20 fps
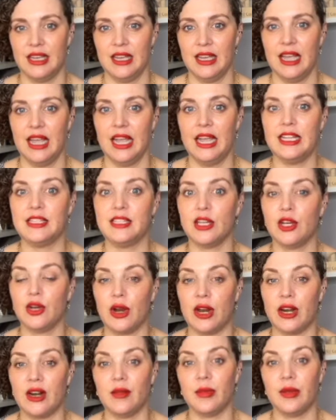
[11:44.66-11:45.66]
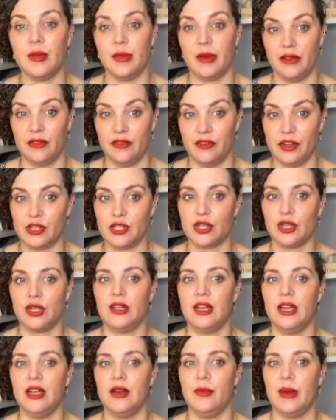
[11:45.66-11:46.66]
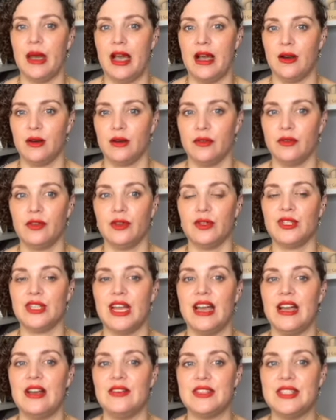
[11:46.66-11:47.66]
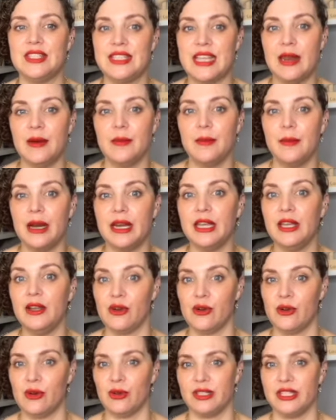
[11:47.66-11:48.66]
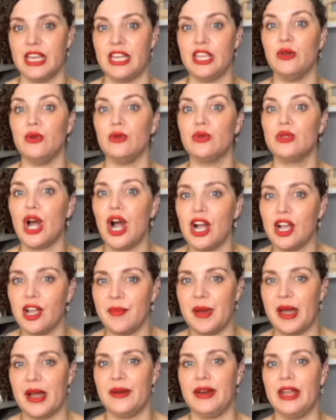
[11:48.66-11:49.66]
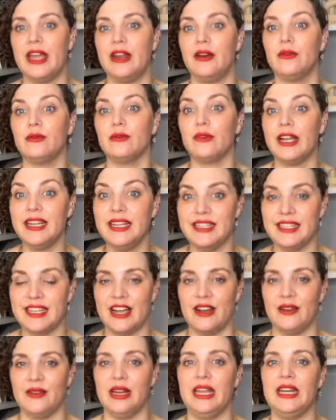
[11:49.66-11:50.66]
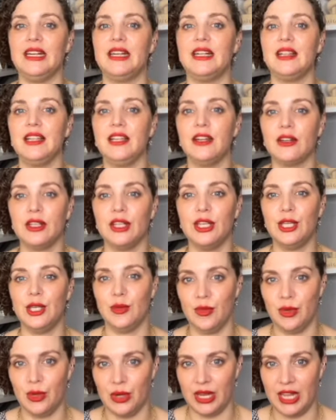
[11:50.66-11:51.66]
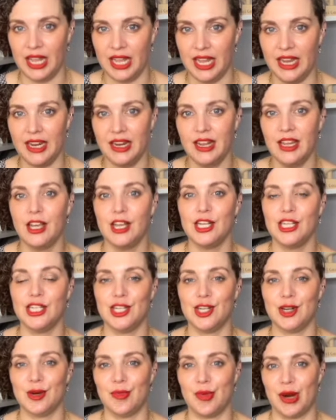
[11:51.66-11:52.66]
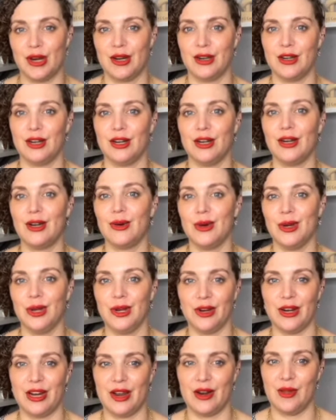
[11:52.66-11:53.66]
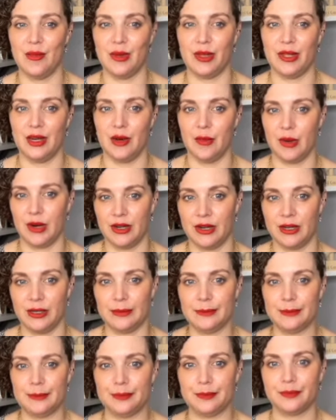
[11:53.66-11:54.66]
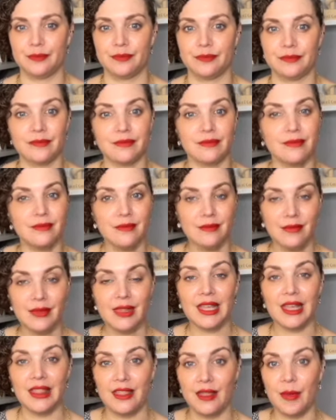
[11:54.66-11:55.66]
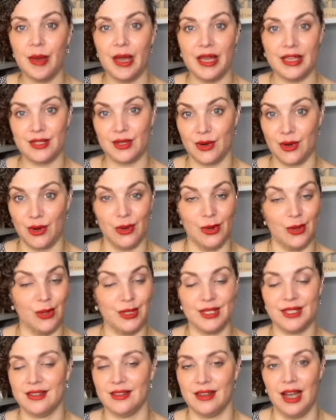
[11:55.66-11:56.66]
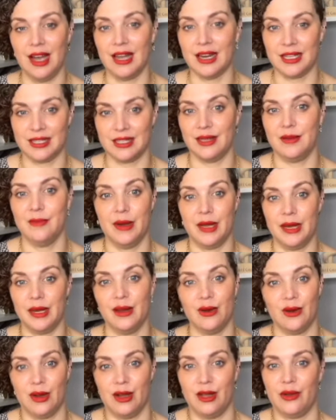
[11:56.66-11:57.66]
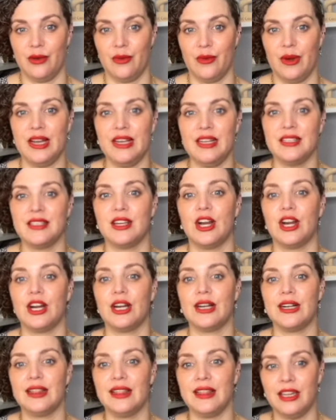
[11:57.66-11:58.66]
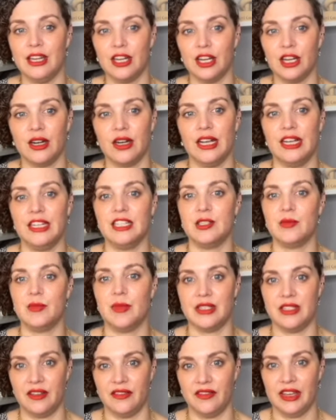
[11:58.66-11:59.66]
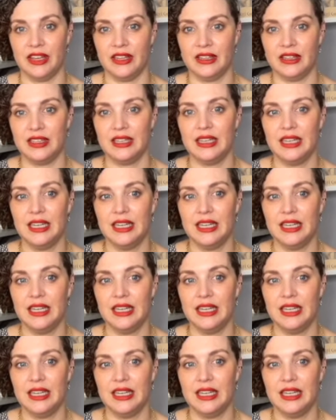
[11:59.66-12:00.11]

It's incredibly beneficial and powerful to have set money goals that you talk about and write down and clearly communicate to your partner or your accountability partner. The best goals, honestly, money or otherwise, are clear and specific.